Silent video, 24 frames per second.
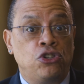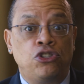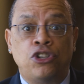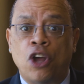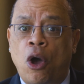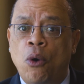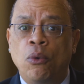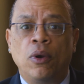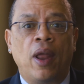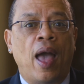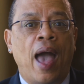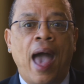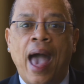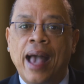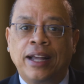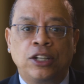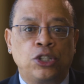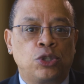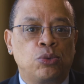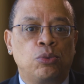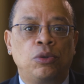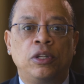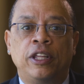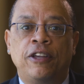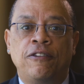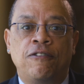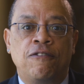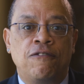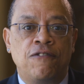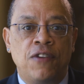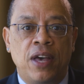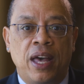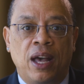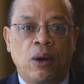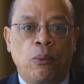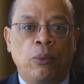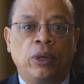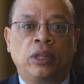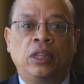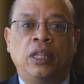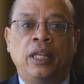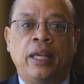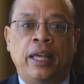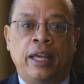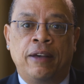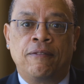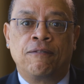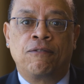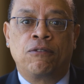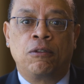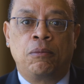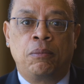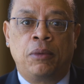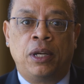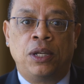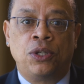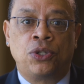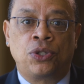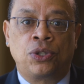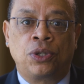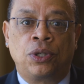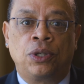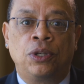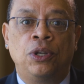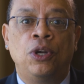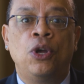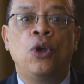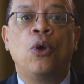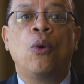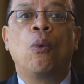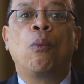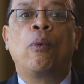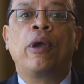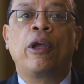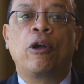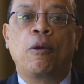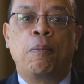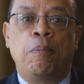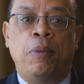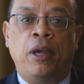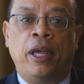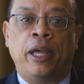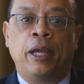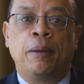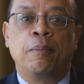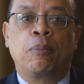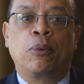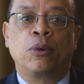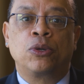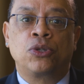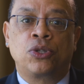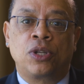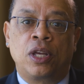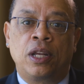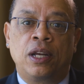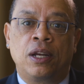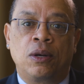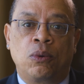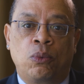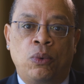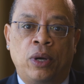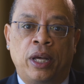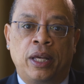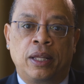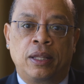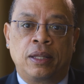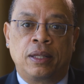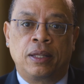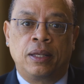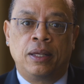don't actually fit with the information we are being presented with